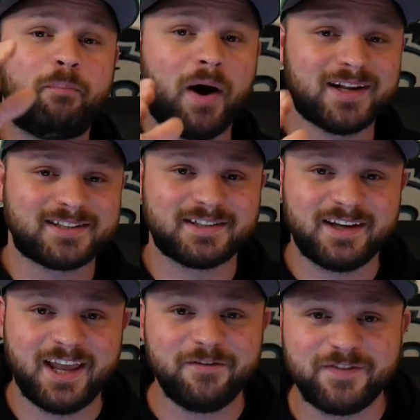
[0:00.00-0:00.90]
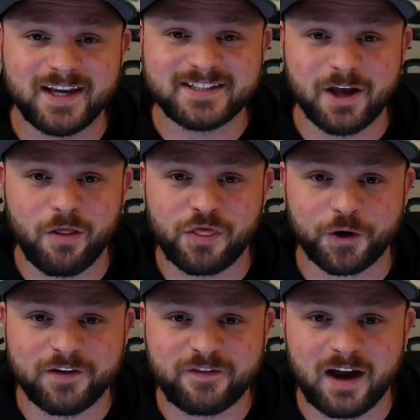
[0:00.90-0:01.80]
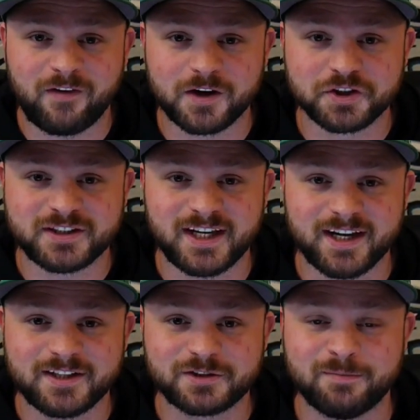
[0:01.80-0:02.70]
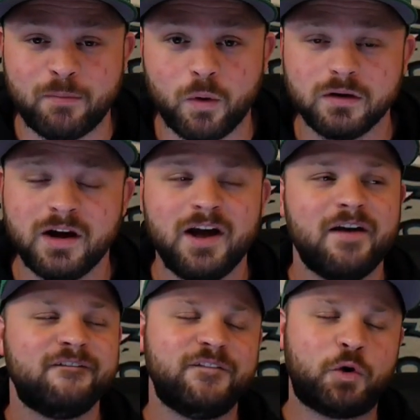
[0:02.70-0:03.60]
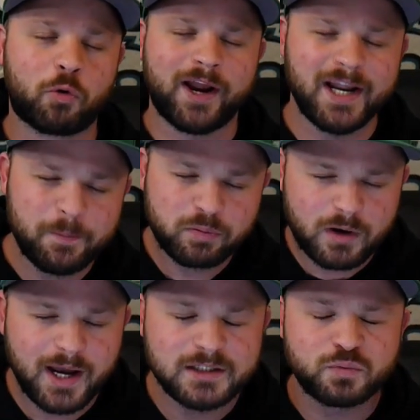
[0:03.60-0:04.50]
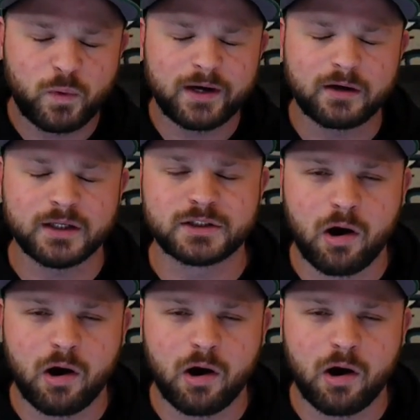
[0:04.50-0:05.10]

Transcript: But if they sell 3,500 tickets or more, grand prize winner is